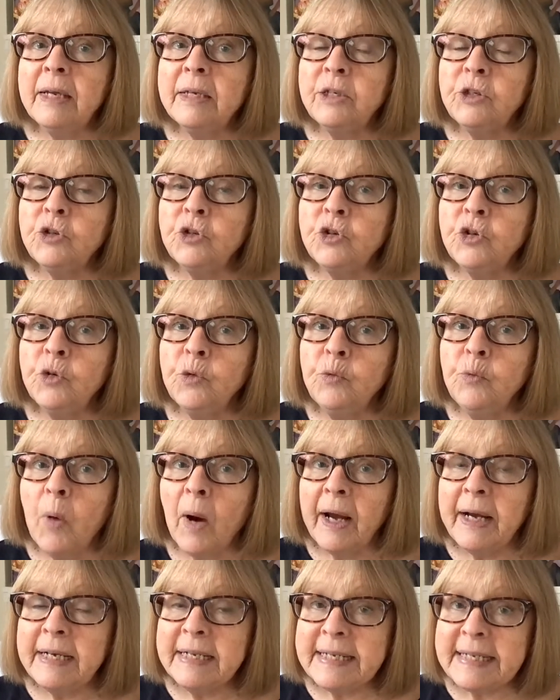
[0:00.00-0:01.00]
to
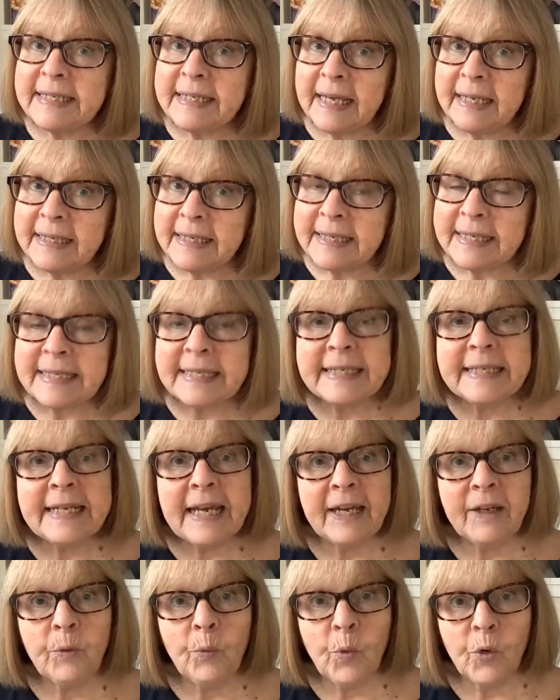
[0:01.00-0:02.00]
write a sentence
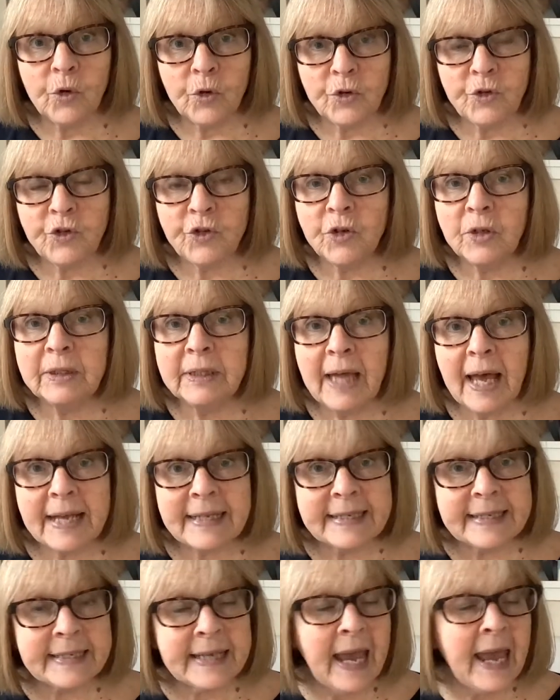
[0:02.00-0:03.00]
10 words or
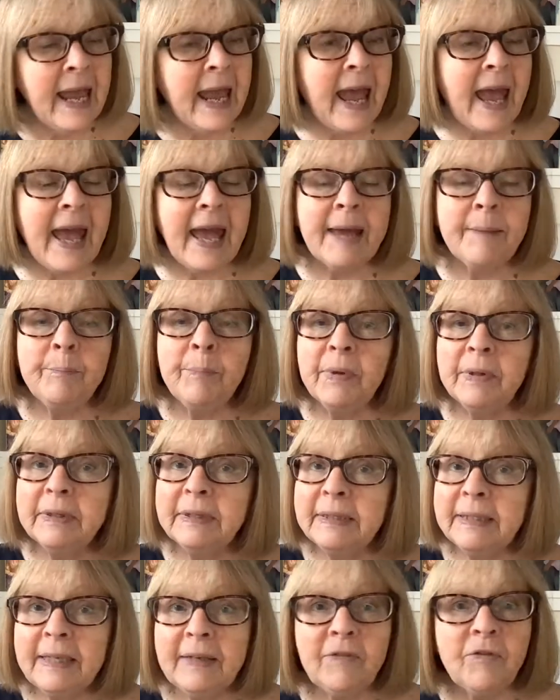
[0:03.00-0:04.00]
less. And
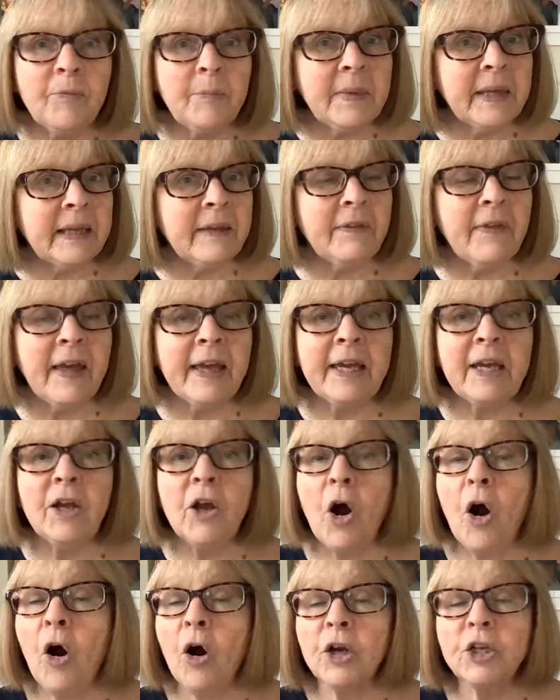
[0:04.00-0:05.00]
believe me, they
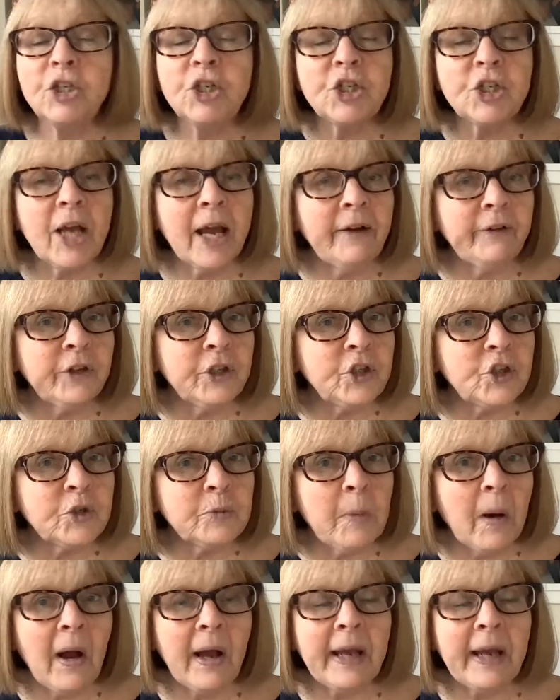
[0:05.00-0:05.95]
are challenged by